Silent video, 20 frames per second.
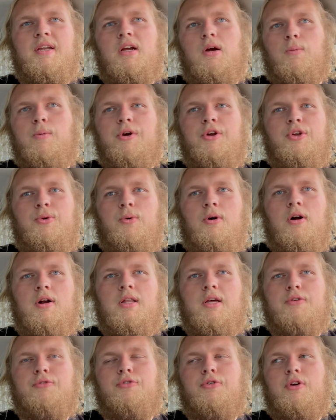on where you are,
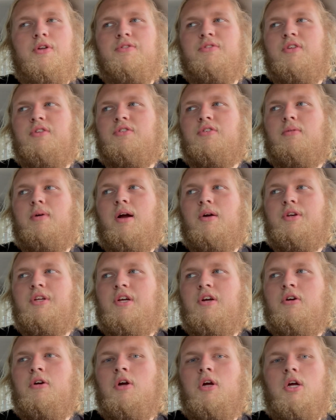like for instance, around
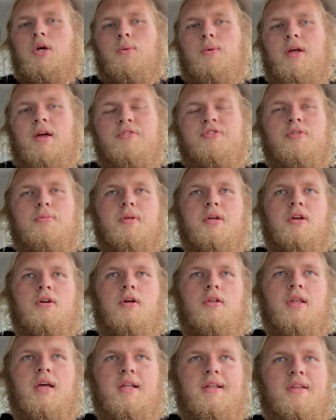here, we have something
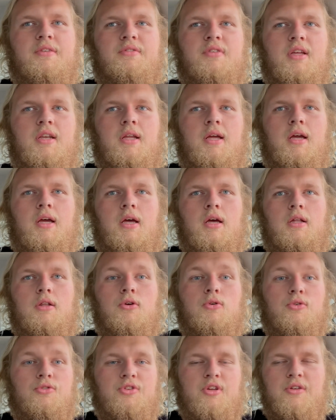called LSN,
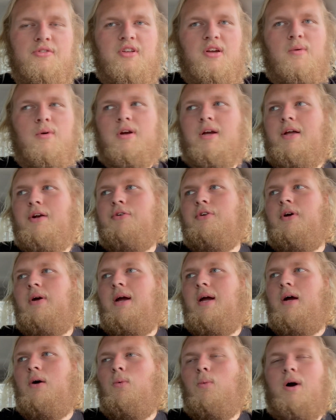Local Sales Network. I don't know
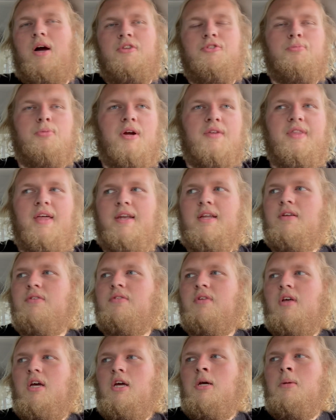how widespread that
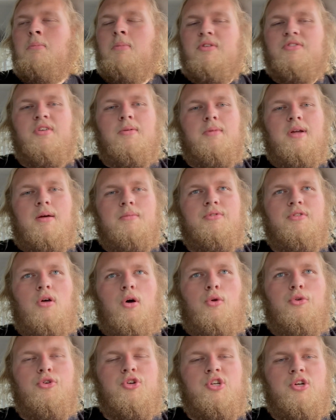is, but sometimes the
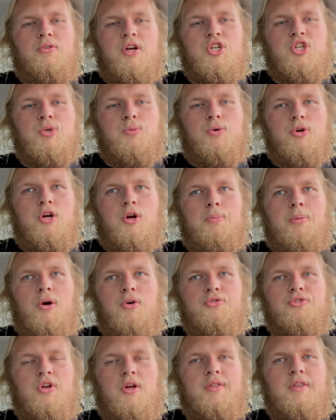older generation will go
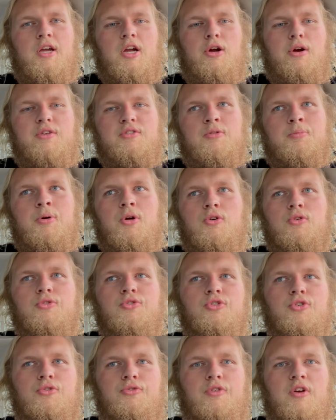post on there as
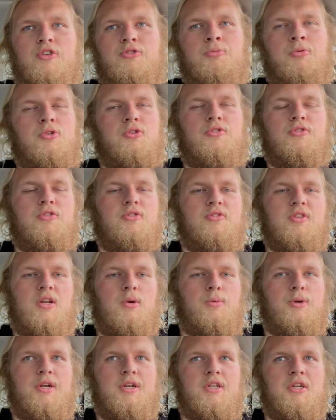opposed to Facebook just because they
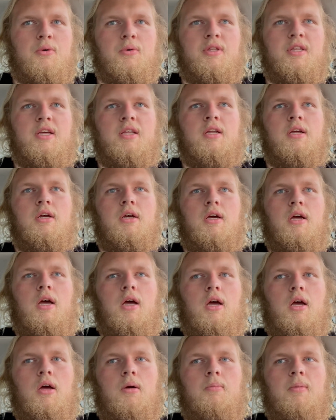don't want to deal with it.
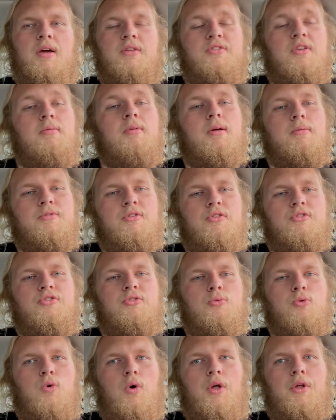And sometimes there's
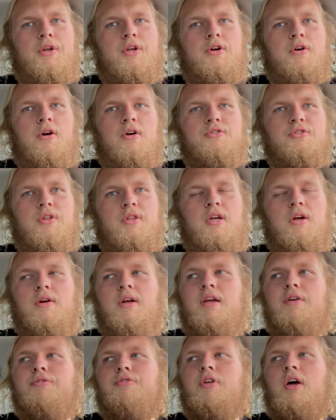some quality cars on there.
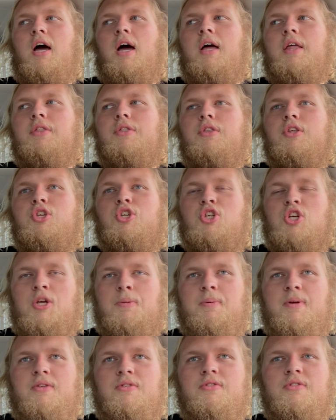If not the
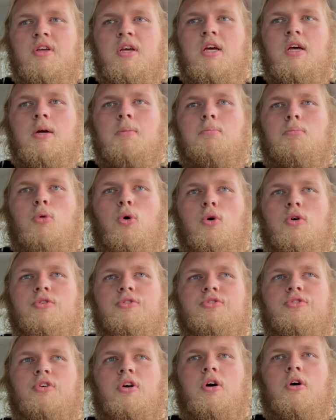cheapest, more
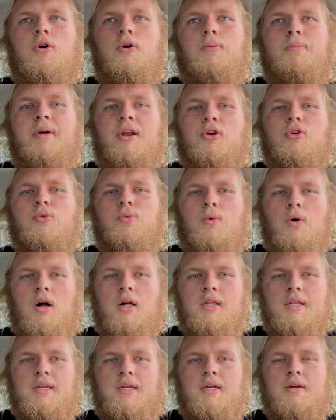so better
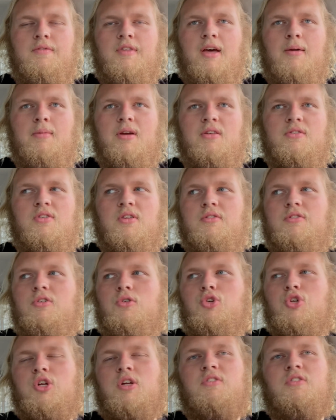quality, if that makes sense.
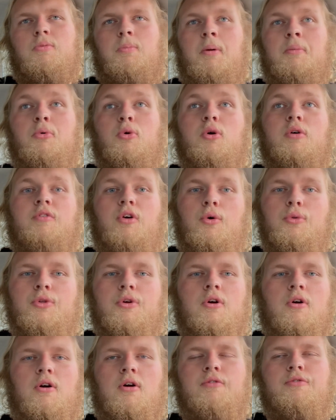Usually it's the people who have owned the
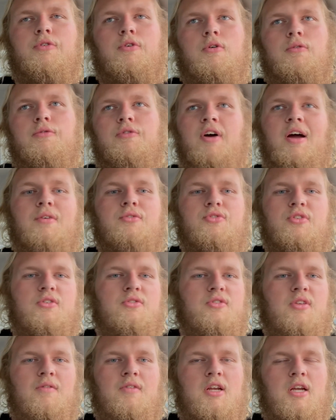car for 5,
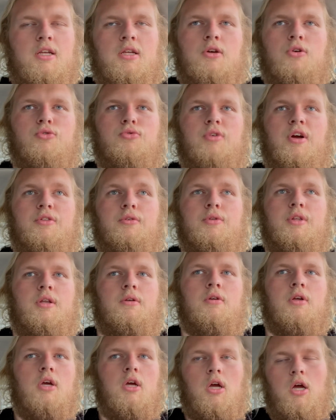6, 7, 8 years rather
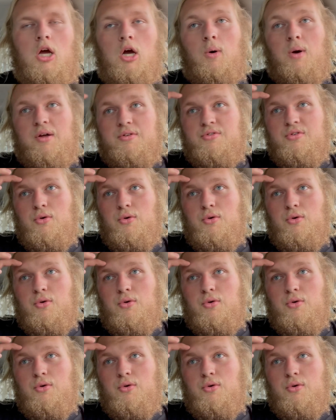than, oh, I